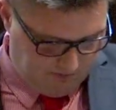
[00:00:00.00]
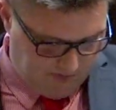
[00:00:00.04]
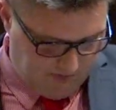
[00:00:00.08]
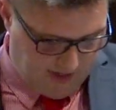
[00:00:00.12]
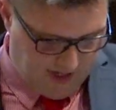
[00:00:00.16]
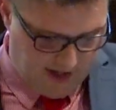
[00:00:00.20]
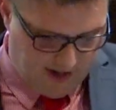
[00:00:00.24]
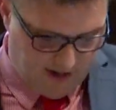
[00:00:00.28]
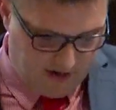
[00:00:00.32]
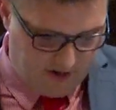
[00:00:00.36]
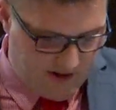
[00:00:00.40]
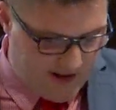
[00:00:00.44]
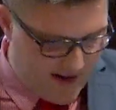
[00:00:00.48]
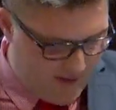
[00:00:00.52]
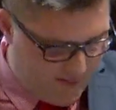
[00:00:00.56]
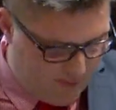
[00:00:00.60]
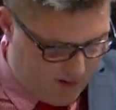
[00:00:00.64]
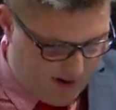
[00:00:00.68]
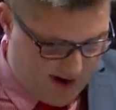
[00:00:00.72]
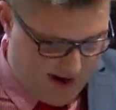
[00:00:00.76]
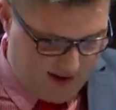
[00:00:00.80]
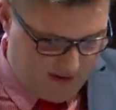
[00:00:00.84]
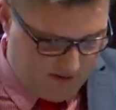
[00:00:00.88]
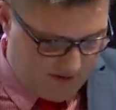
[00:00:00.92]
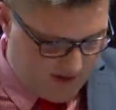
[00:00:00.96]
Kicker Dave
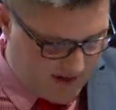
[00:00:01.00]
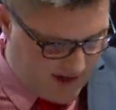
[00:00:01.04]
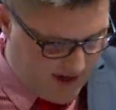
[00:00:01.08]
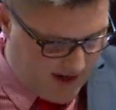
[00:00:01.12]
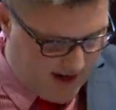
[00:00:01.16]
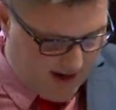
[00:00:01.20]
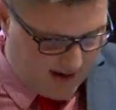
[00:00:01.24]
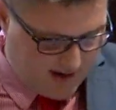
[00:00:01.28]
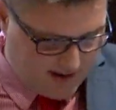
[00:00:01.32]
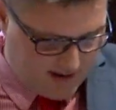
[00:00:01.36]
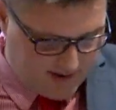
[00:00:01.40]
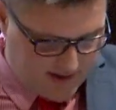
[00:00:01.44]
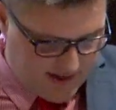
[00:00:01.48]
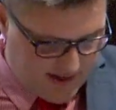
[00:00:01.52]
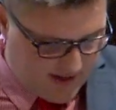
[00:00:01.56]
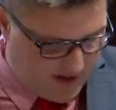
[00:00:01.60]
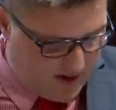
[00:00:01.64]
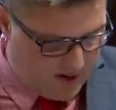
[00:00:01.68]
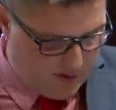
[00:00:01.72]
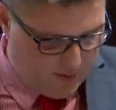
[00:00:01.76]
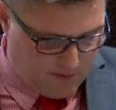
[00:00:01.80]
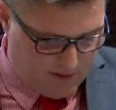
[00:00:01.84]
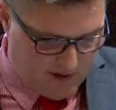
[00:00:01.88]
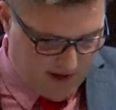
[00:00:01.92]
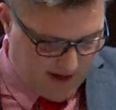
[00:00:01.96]
Brown, Radak,
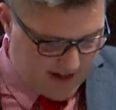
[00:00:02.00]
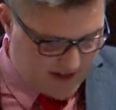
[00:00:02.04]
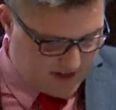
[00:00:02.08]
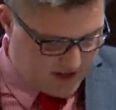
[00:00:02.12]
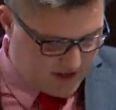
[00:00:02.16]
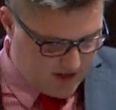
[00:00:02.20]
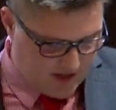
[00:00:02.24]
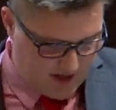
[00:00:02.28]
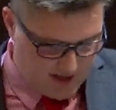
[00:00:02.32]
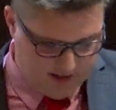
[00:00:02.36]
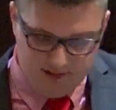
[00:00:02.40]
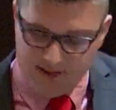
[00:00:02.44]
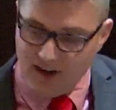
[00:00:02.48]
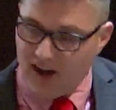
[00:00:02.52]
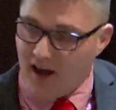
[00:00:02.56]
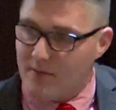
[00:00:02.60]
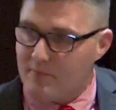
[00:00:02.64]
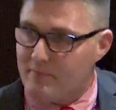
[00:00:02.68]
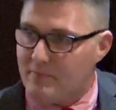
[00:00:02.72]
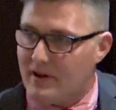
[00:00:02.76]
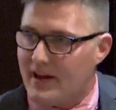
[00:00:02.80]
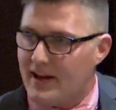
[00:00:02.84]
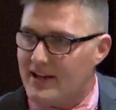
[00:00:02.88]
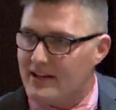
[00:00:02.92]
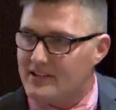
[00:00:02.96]
Cinco, Freddie, Chuck,
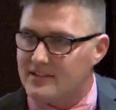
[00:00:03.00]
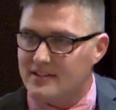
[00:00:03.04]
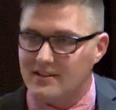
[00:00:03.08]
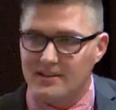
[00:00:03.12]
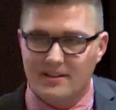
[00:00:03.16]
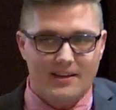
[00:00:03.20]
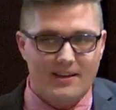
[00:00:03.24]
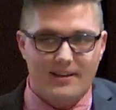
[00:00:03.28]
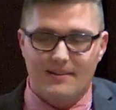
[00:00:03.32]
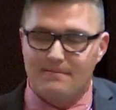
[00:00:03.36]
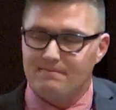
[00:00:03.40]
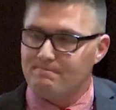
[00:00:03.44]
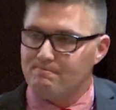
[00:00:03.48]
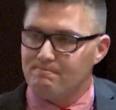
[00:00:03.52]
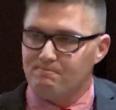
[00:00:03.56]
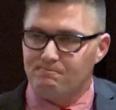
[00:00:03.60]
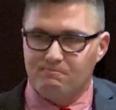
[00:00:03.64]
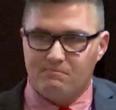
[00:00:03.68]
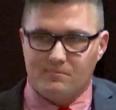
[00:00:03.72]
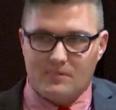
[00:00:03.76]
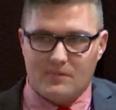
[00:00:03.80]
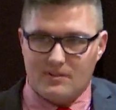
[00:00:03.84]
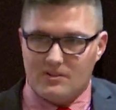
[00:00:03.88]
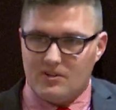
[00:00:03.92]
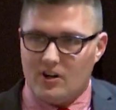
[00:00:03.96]
Don Page.
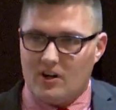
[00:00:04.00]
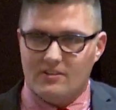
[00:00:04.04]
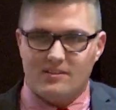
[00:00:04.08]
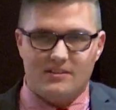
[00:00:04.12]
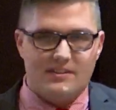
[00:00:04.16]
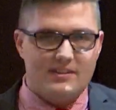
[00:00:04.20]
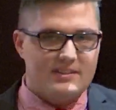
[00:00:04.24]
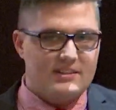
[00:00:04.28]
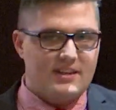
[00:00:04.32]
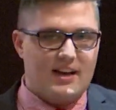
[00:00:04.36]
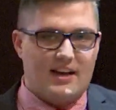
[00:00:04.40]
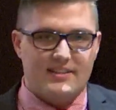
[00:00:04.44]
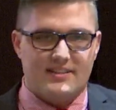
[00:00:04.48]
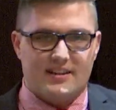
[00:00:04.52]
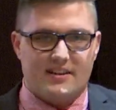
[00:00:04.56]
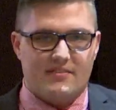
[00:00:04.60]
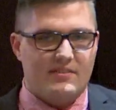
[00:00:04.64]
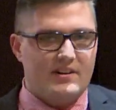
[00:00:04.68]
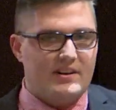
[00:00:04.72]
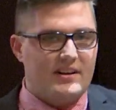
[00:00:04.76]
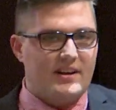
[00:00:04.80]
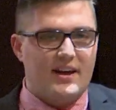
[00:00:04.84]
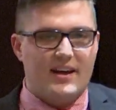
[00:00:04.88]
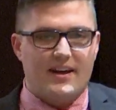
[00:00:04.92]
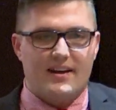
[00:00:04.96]
Talk to these guys
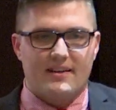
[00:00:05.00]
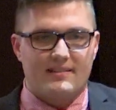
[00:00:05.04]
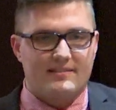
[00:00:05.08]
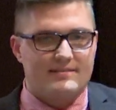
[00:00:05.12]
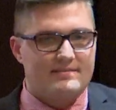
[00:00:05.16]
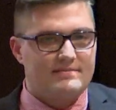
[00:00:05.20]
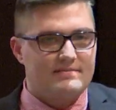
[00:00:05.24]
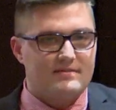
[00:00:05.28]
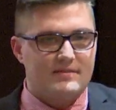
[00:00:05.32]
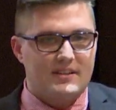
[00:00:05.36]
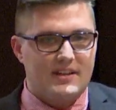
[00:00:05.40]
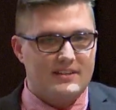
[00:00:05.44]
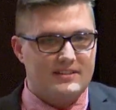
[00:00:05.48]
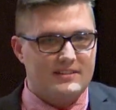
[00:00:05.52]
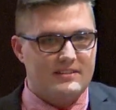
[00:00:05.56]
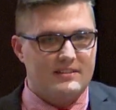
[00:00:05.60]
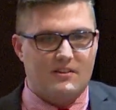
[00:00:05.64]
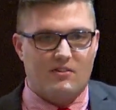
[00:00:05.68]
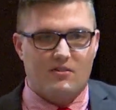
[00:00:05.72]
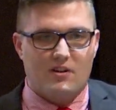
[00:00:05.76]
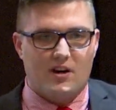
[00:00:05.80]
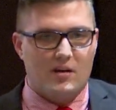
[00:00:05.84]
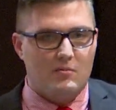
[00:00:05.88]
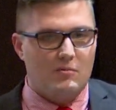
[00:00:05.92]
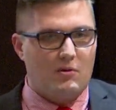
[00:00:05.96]
every day. It's
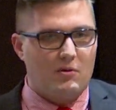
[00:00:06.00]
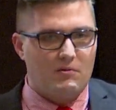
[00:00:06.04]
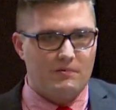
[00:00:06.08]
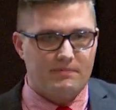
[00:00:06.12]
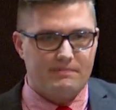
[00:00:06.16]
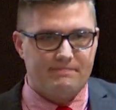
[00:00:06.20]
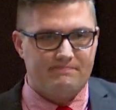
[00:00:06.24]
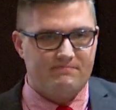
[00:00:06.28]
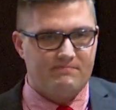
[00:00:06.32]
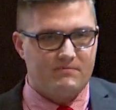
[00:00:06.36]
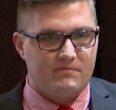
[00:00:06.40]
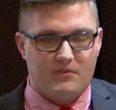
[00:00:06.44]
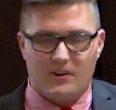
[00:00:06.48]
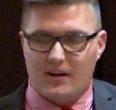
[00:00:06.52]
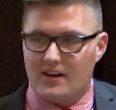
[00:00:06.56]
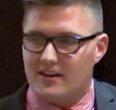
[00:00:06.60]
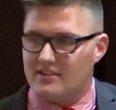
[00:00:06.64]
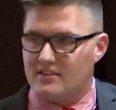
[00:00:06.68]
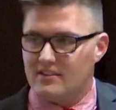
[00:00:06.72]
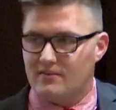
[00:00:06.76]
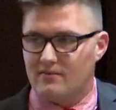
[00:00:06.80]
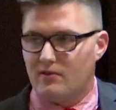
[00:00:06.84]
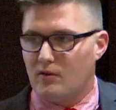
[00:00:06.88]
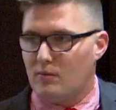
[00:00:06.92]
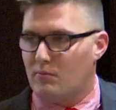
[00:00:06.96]
incredible.
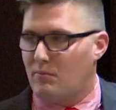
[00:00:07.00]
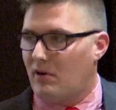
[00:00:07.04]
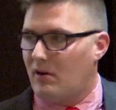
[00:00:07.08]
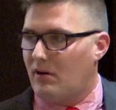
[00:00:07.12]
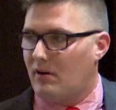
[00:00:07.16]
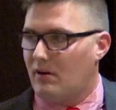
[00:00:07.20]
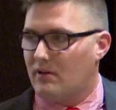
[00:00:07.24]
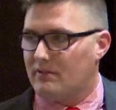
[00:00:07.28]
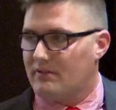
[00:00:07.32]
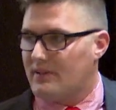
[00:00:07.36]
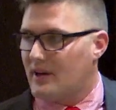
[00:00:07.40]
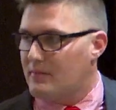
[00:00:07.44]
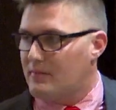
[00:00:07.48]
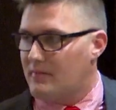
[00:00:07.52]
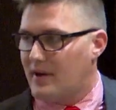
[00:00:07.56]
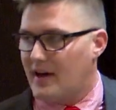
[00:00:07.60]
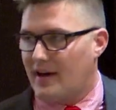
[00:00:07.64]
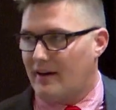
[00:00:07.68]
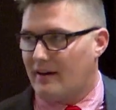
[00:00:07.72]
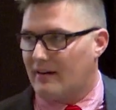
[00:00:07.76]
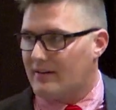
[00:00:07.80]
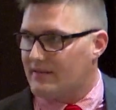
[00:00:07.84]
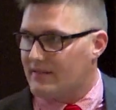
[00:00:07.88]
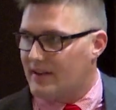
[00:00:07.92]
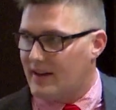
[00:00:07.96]
Fantasy football, doesn't
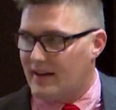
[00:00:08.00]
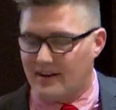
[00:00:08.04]
matter.